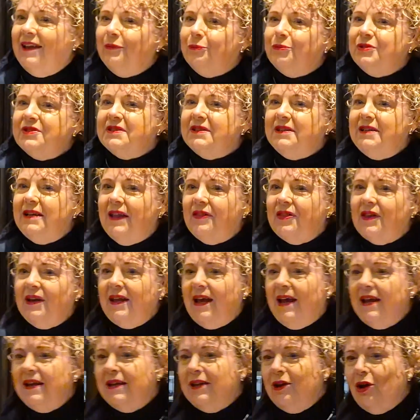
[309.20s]
And was another
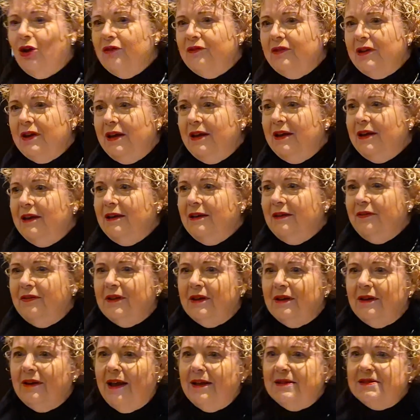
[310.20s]
lady over here
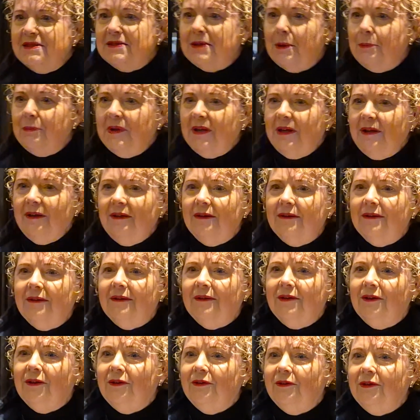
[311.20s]
that had something?
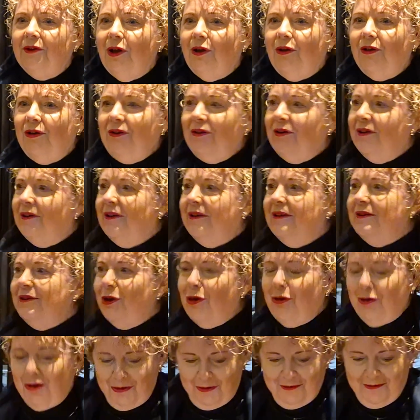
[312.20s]
No?
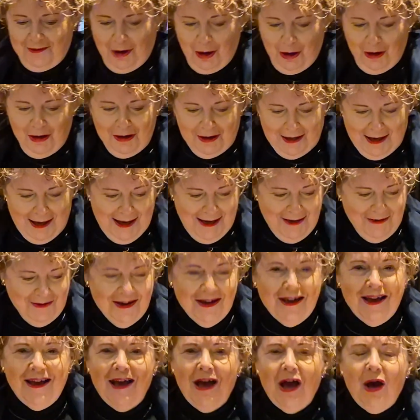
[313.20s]
No? Okay.
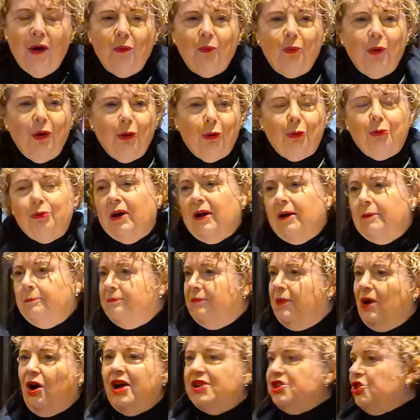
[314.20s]
Well,
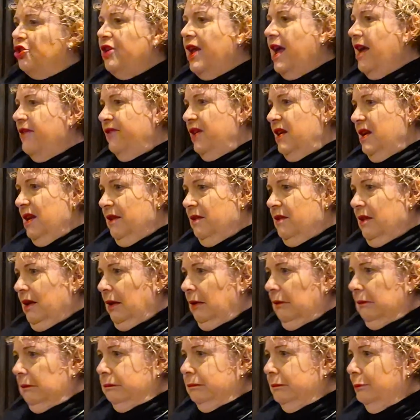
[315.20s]
I don't have anything,
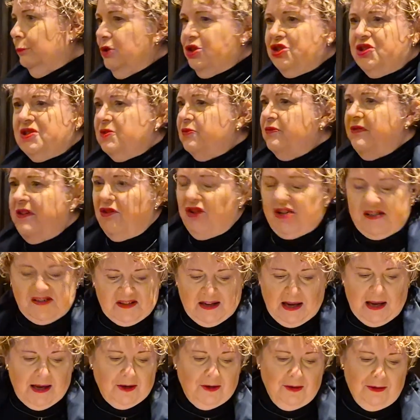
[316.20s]
which is very
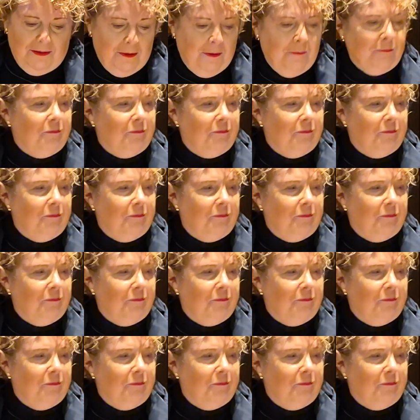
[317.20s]
sad.